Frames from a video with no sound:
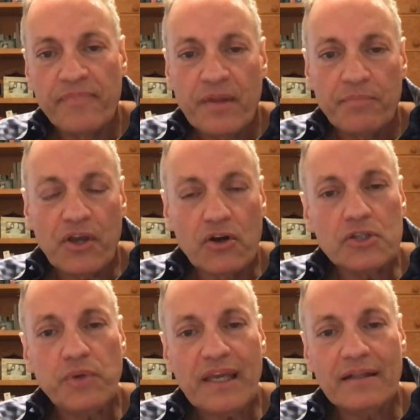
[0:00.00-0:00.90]
because
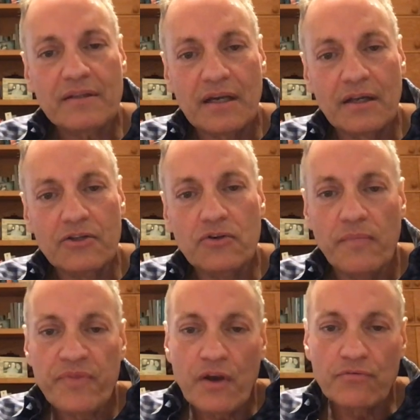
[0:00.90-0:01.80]
we can tell you
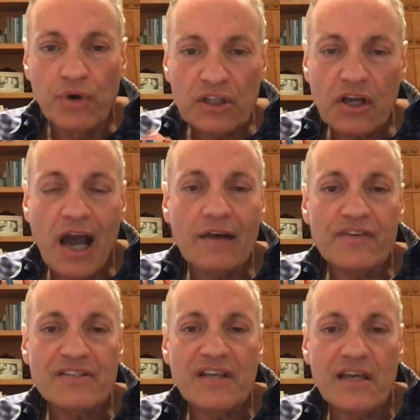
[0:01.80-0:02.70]
what
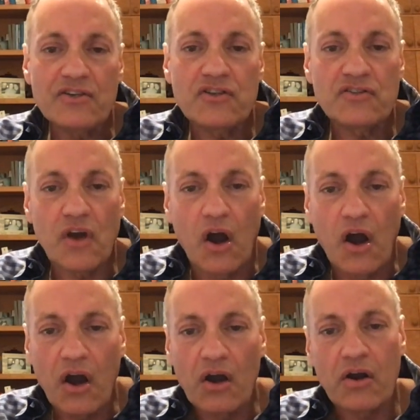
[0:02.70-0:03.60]
conversations
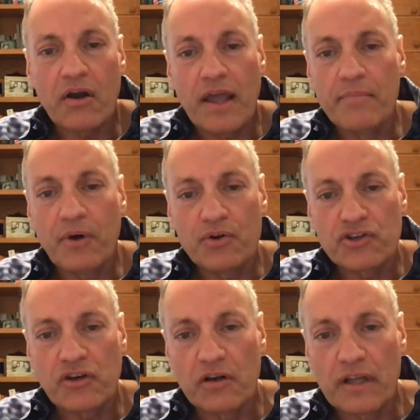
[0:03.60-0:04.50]
are
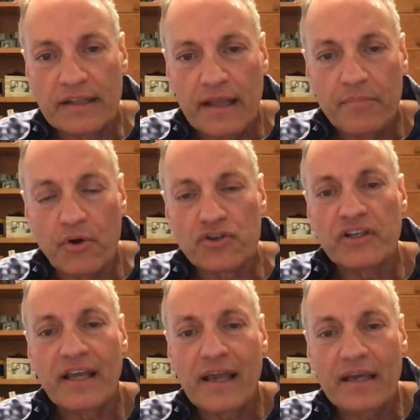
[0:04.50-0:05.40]
emotional and emotionally
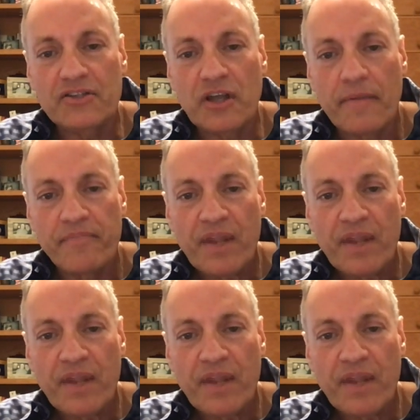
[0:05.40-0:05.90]
engaging,